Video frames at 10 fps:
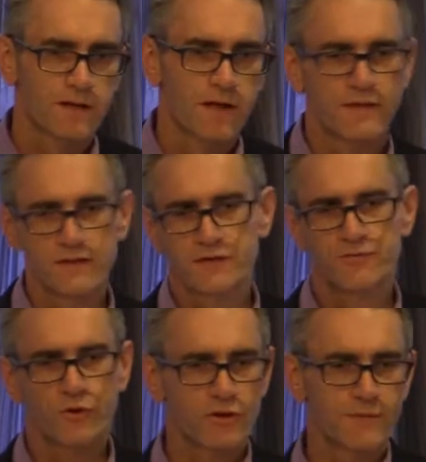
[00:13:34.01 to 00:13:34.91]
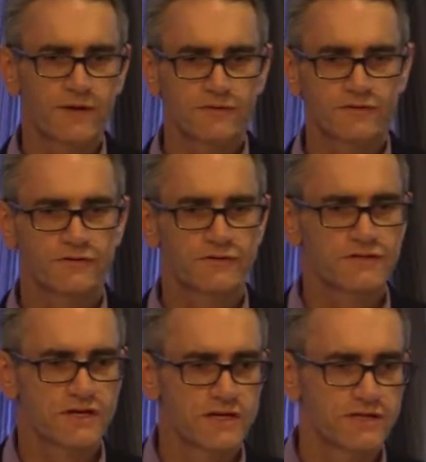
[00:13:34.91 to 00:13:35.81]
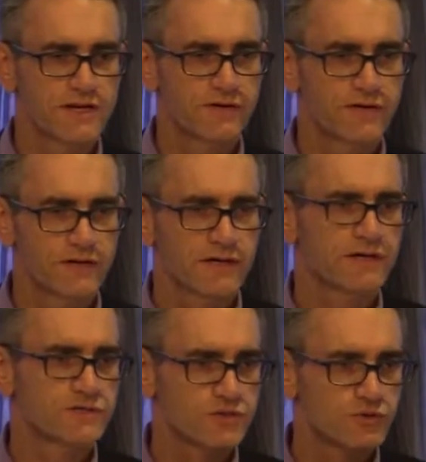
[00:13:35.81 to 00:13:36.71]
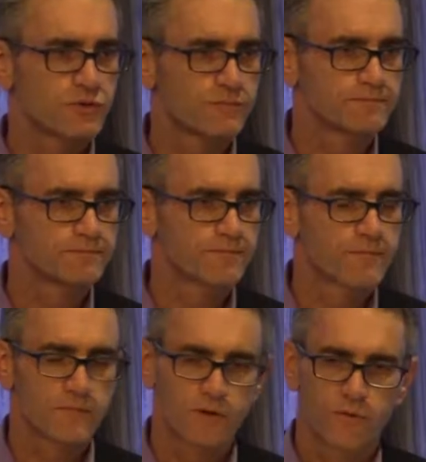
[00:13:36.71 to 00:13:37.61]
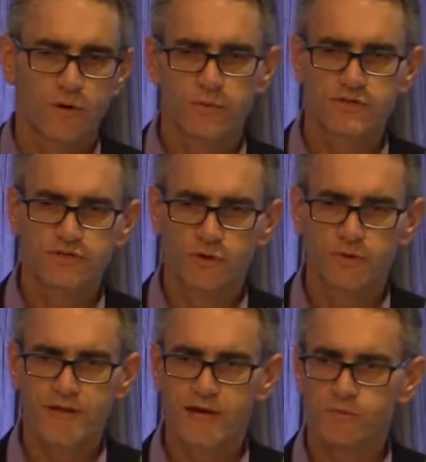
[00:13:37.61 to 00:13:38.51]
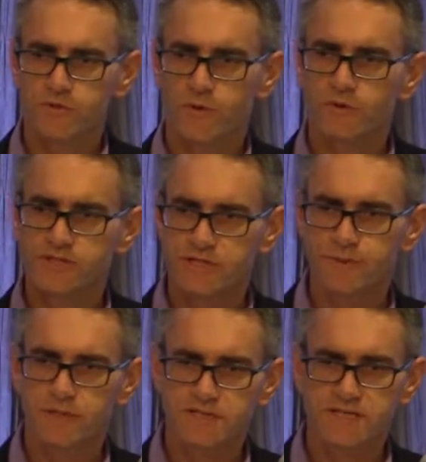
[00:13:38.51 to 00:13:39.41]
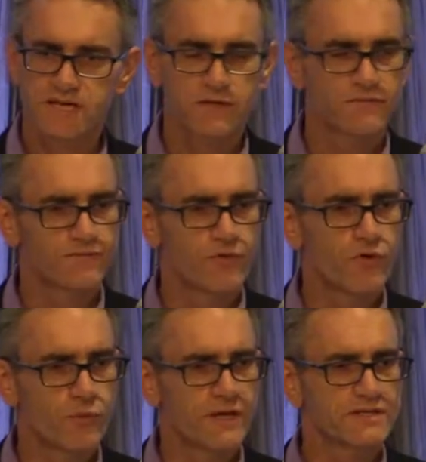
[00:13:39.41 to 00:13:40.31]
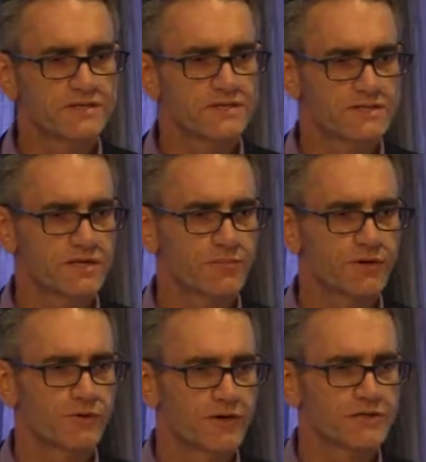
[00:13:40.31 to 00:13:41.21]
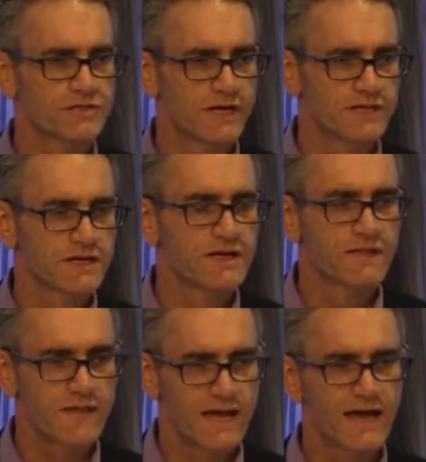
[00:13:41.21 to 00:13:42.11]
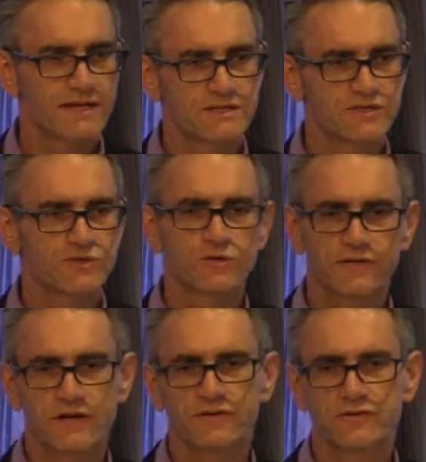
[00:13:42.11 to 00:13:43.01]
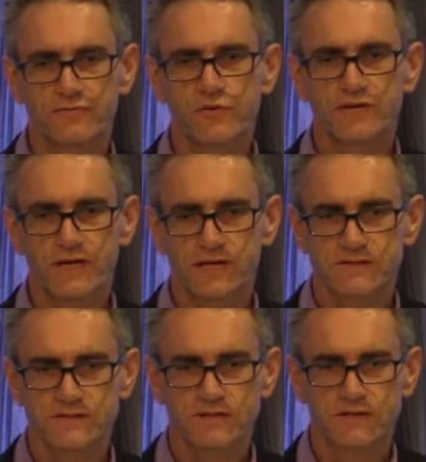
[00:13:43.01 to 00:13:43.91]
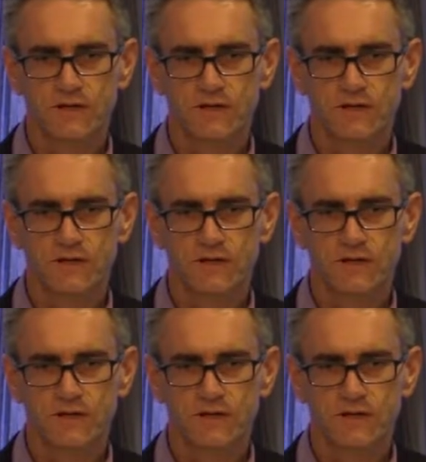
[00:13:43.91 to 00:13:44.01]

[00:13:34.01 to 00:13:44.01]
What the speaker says: And then they'd roll them out to the site area and install them. And what we saw with that was what would typically take them 4 weeks to stick build on site, they had installed in under 4 days.